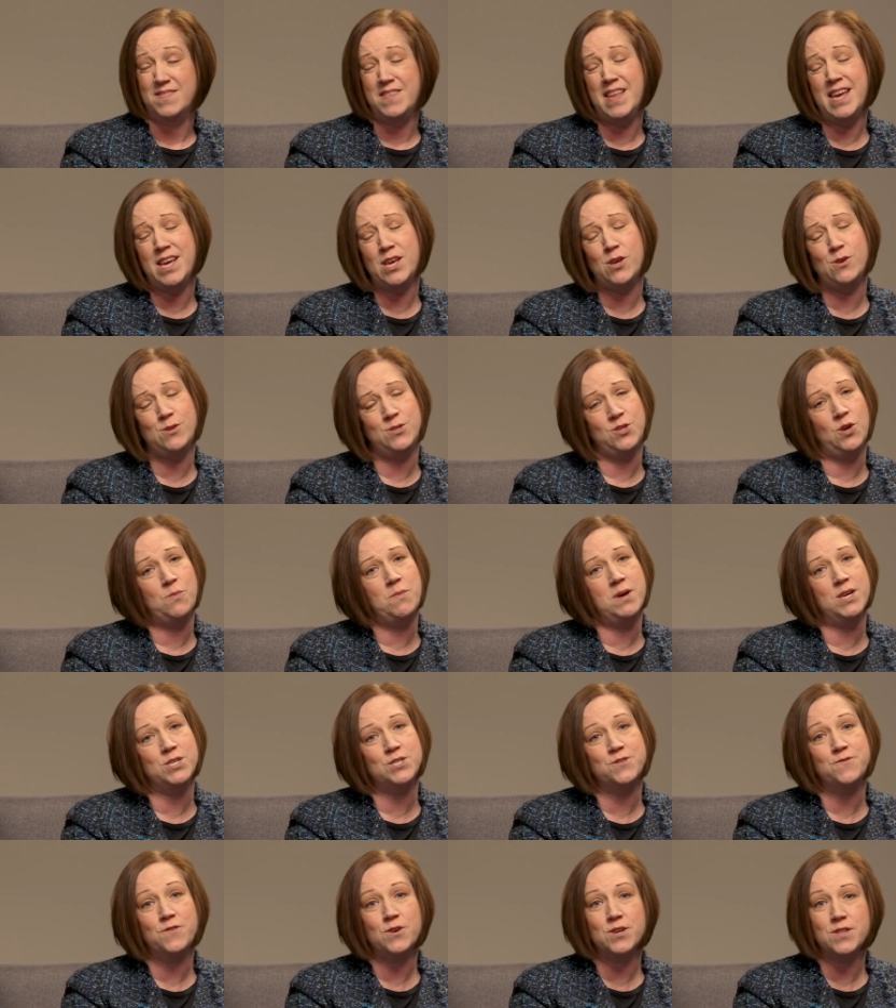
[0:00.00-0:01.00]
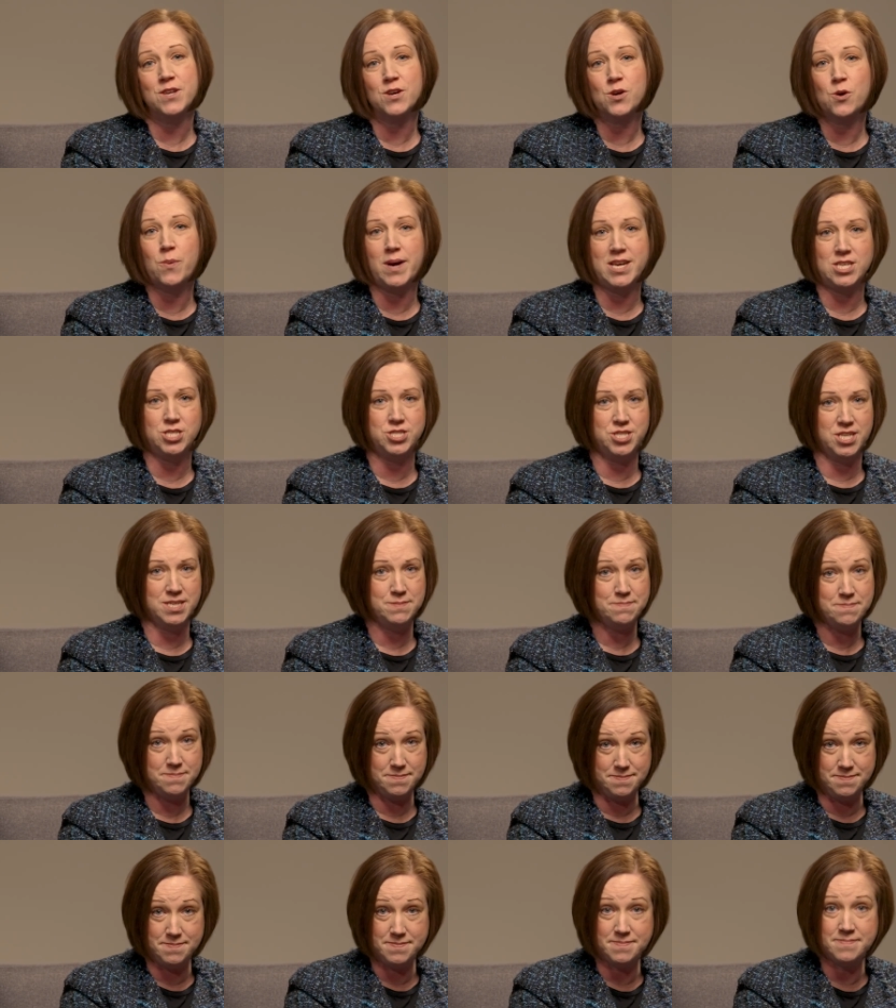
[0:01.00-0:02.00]
Thank you so much for the question.
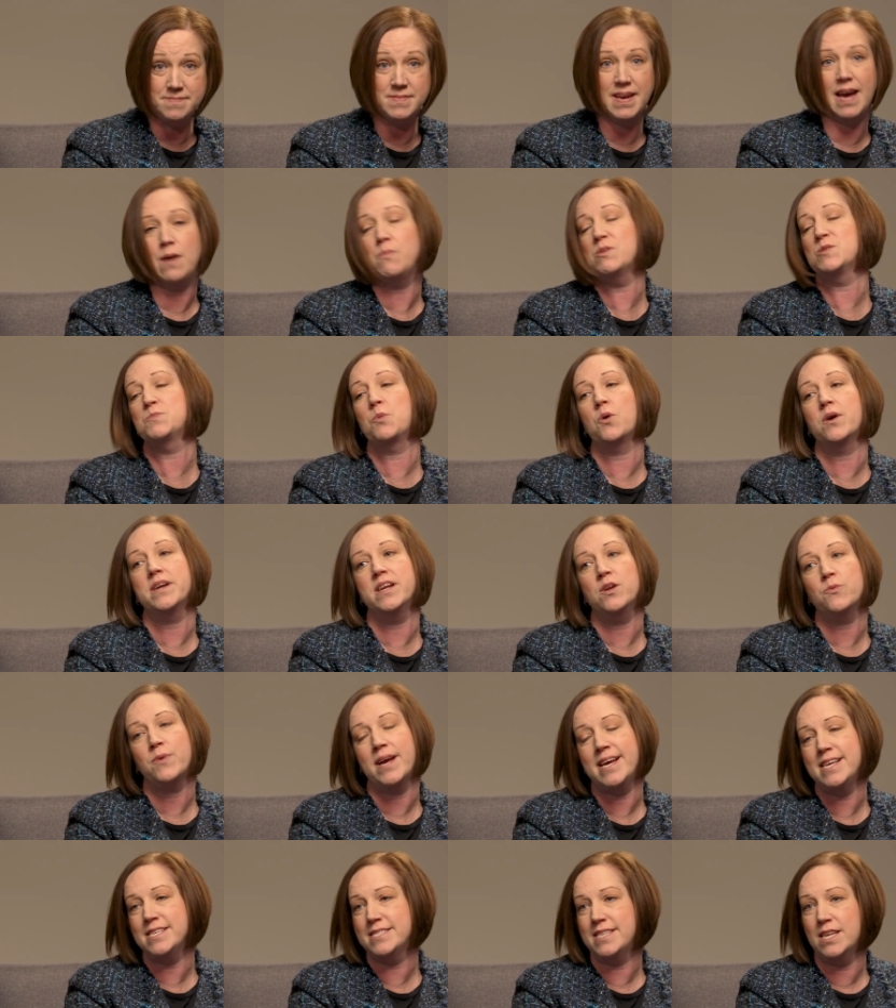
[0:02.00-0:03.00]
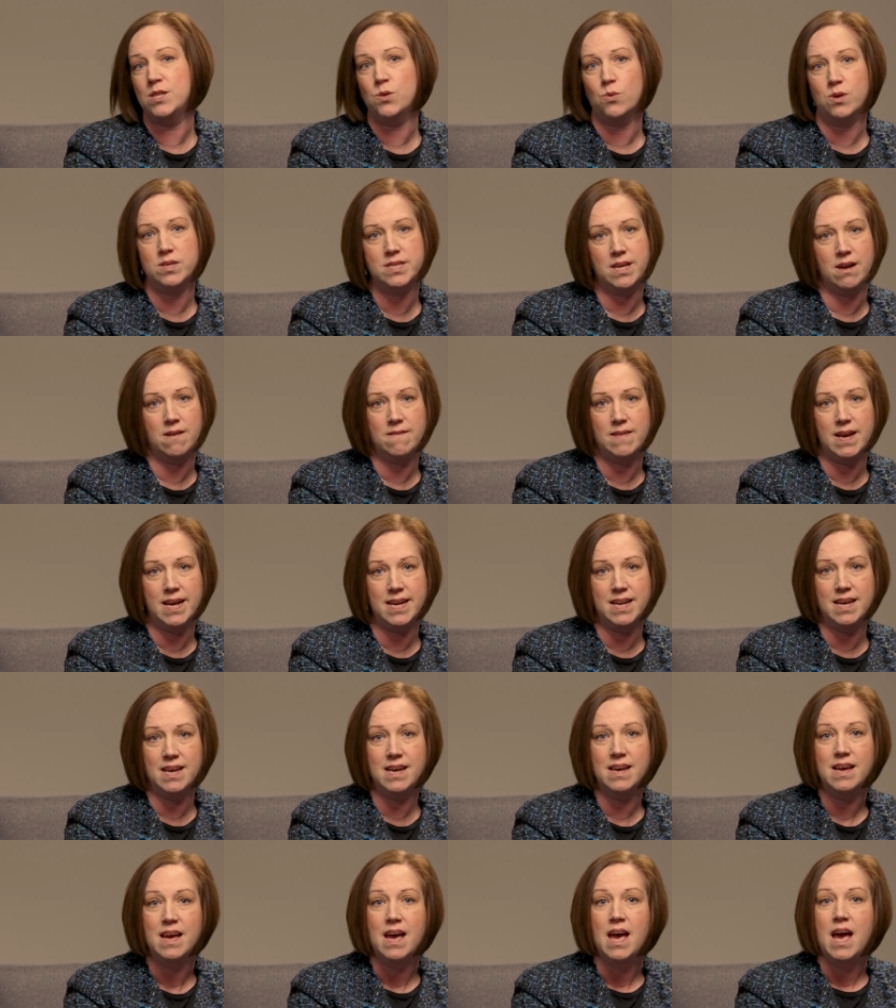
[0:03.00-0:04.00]
I was born and raised in North
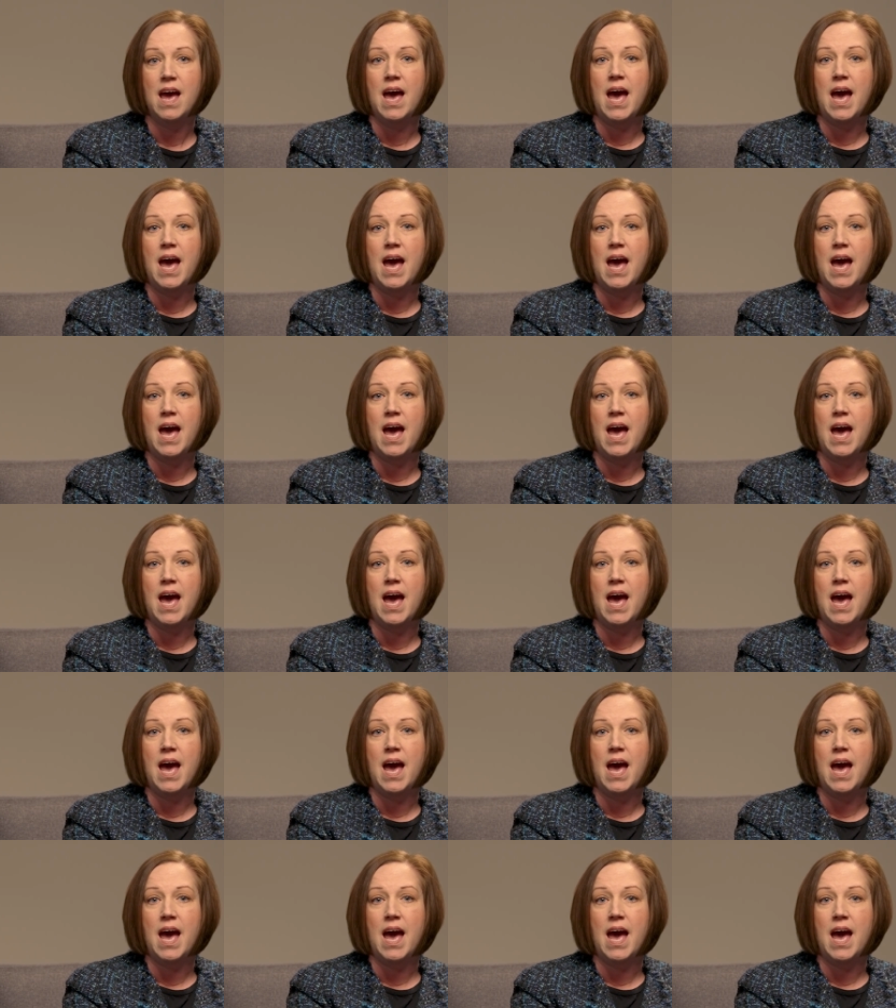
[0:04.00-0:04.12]
Carolina.